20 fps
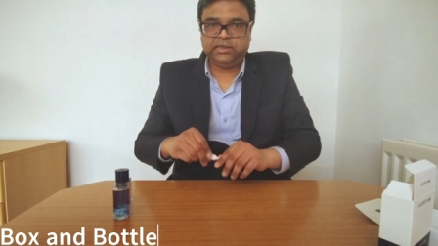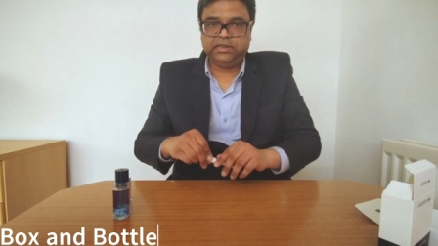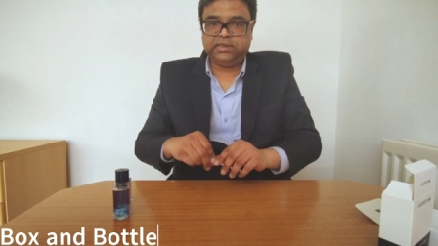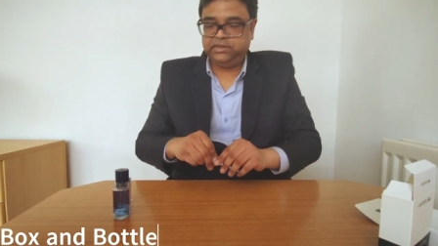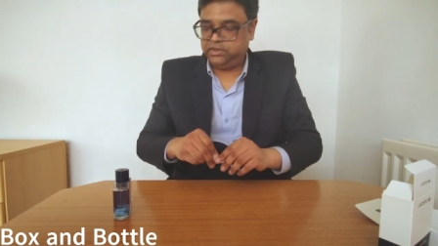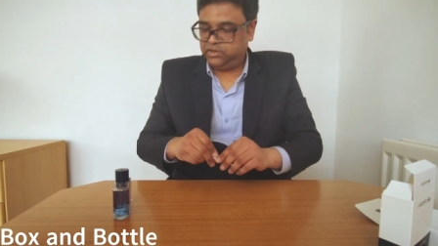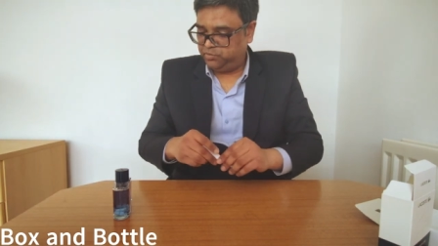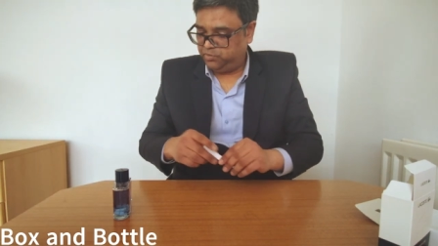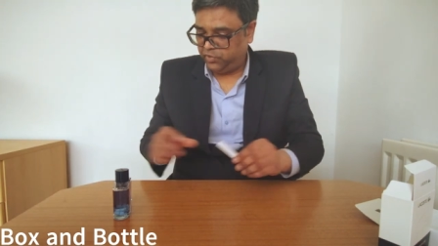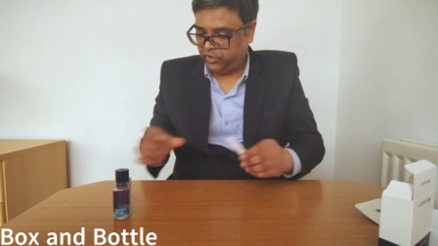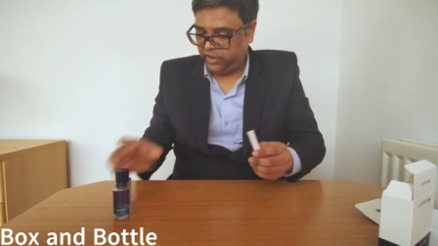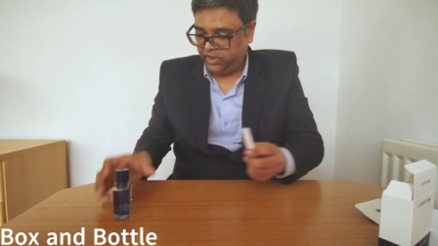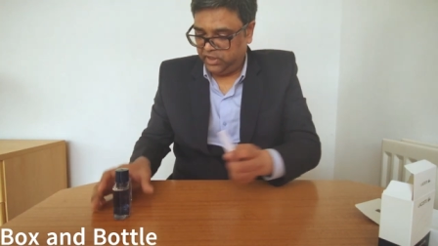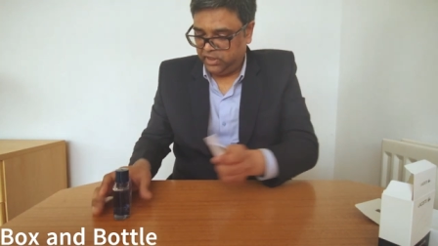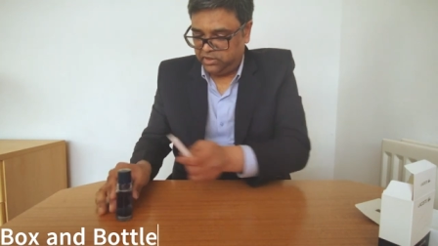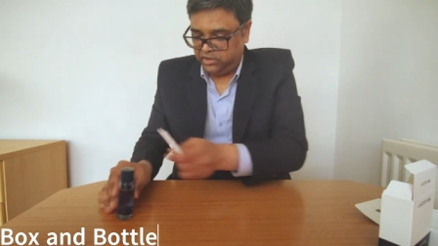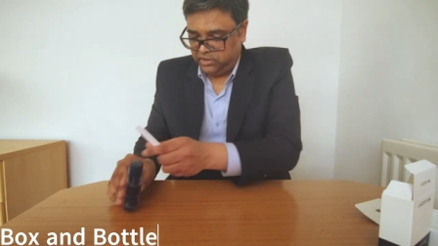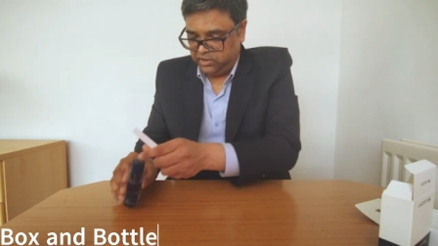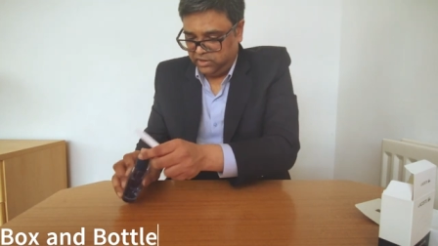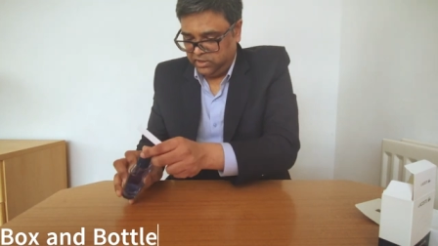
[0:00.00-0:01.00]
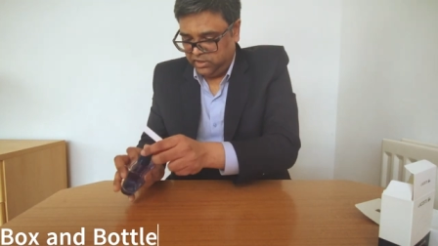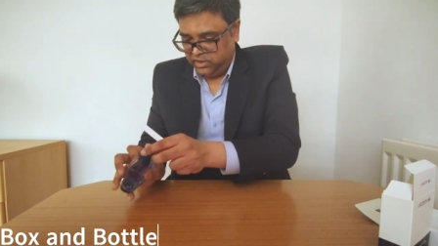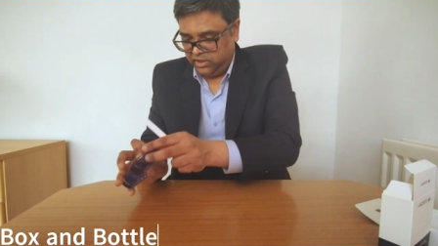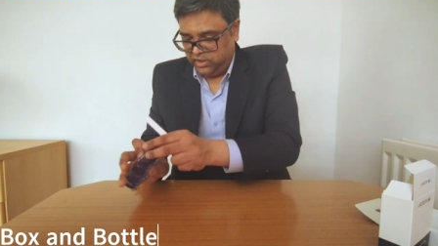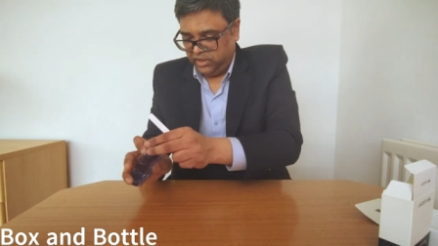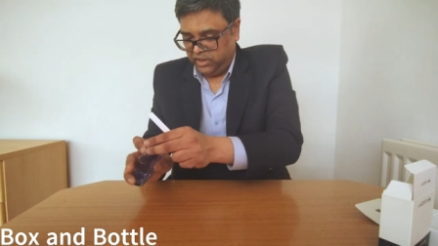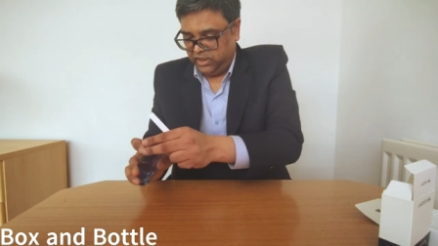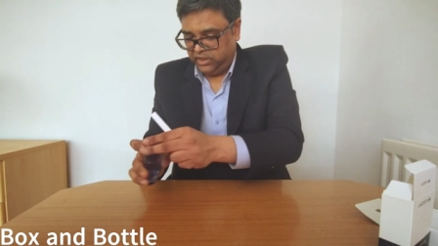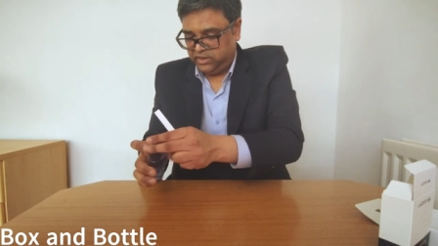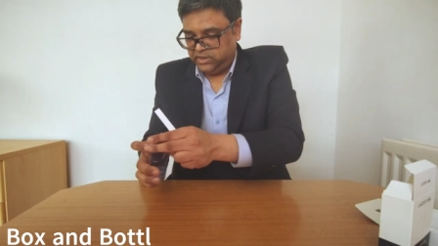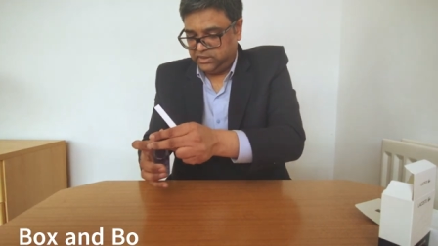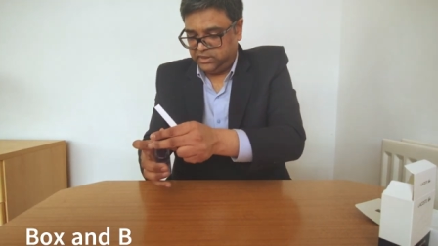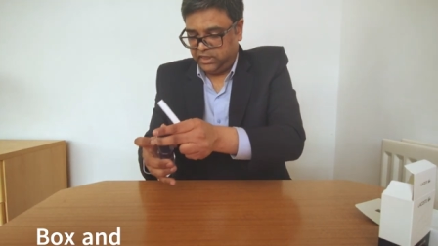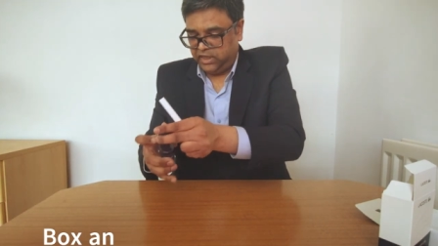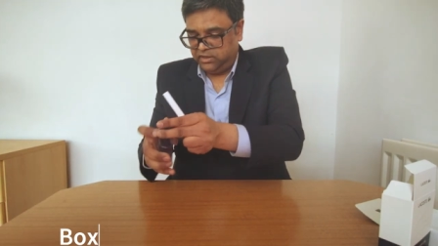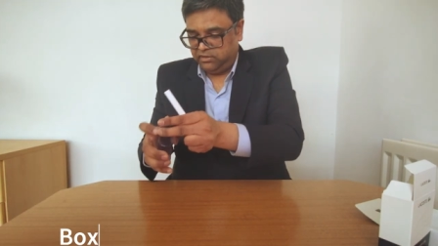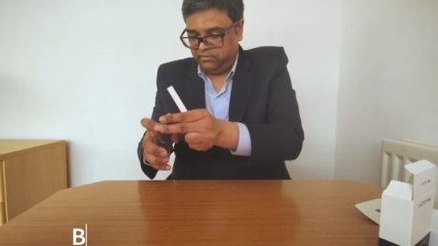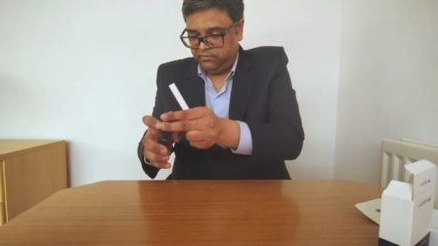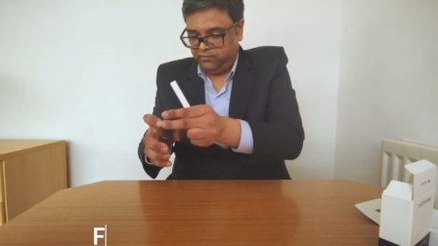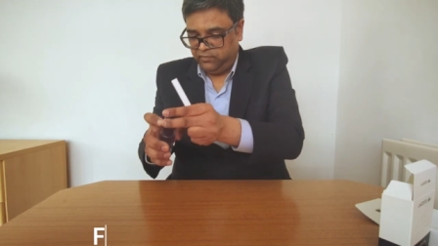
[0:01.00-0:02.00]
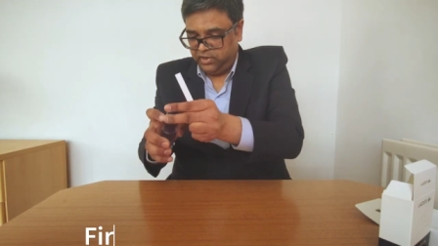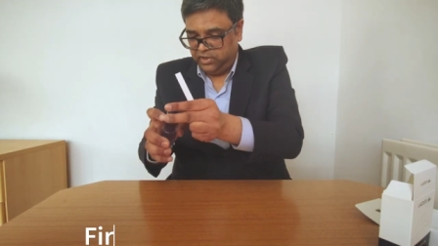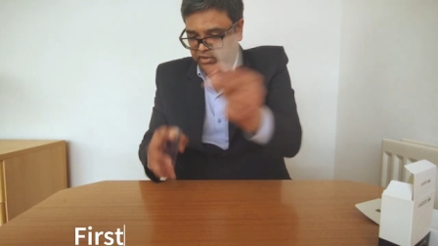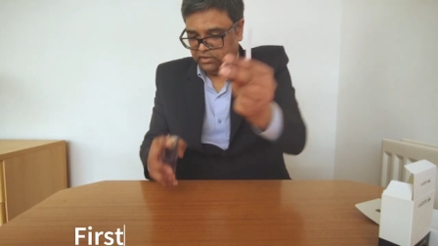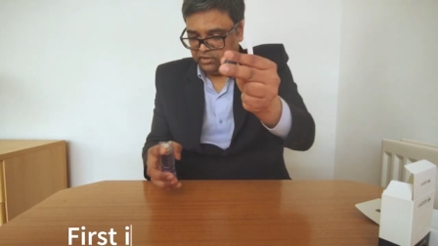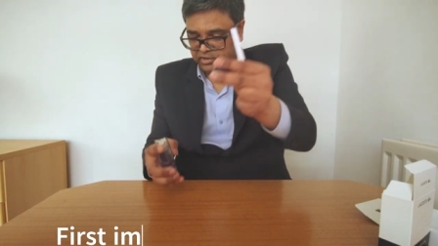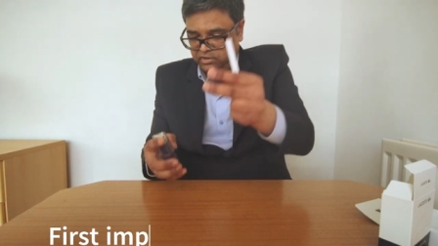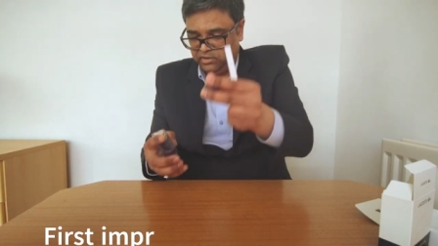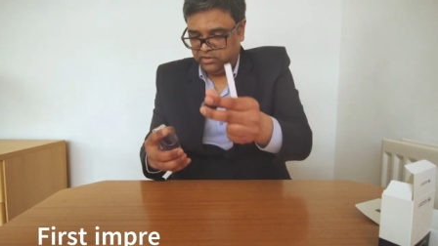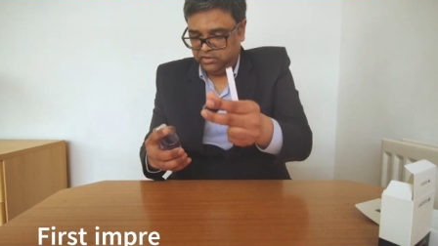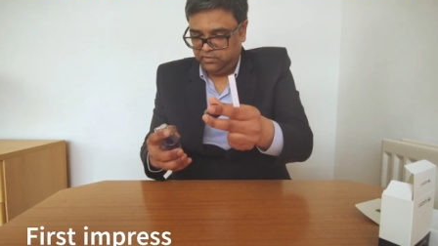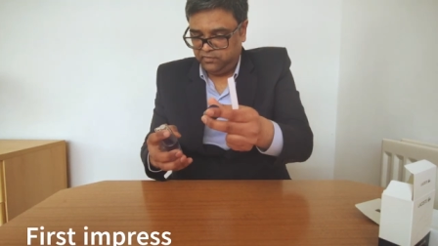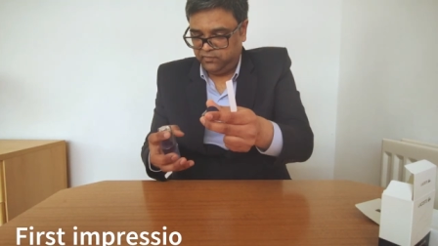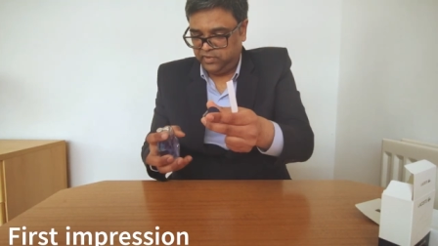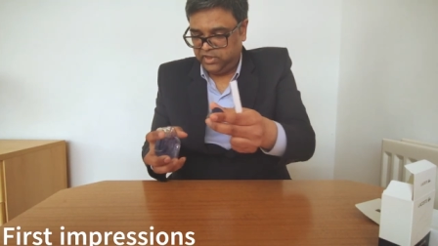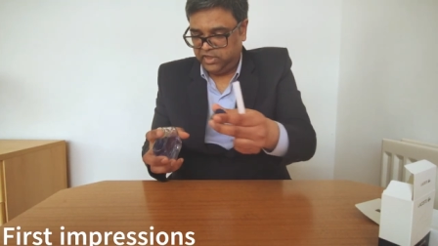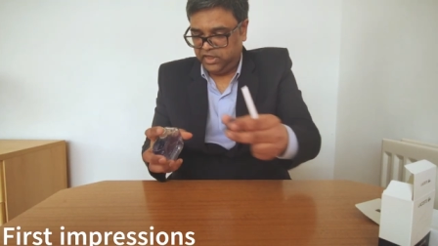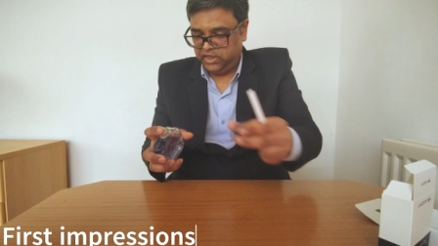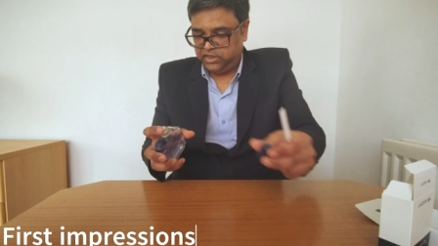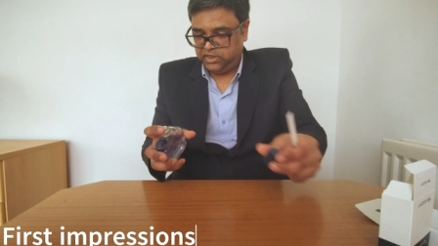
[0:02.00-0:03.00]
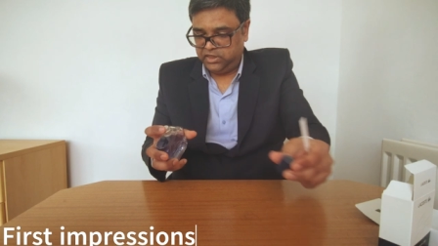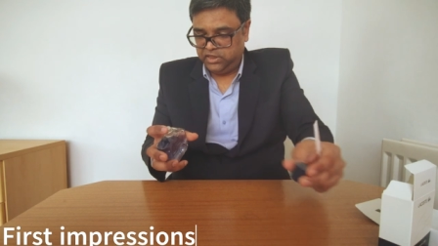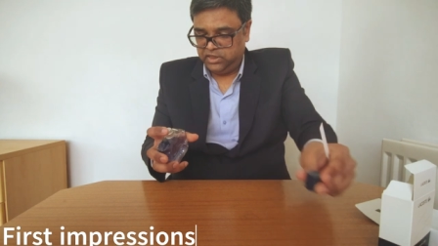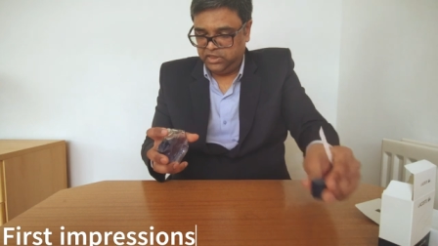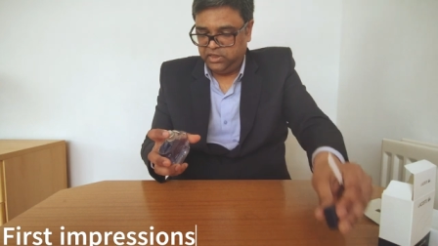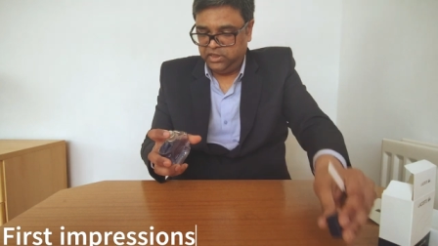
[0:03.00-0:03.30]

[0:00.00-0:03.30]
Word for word: spray it and check whether we get